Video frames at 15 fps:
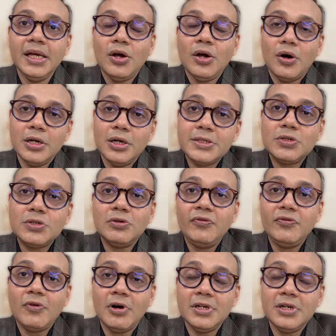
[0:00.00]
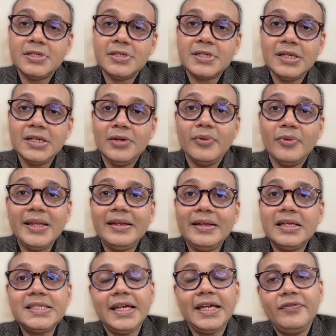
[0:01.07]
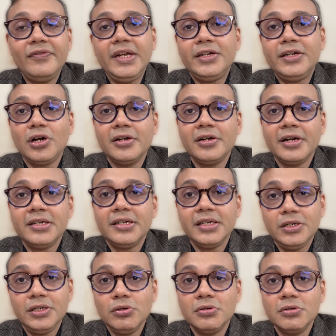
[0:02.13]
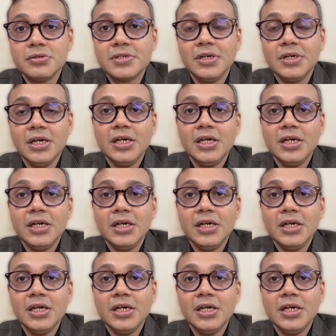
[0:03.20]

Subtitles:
also falls within the safely tolerated dose.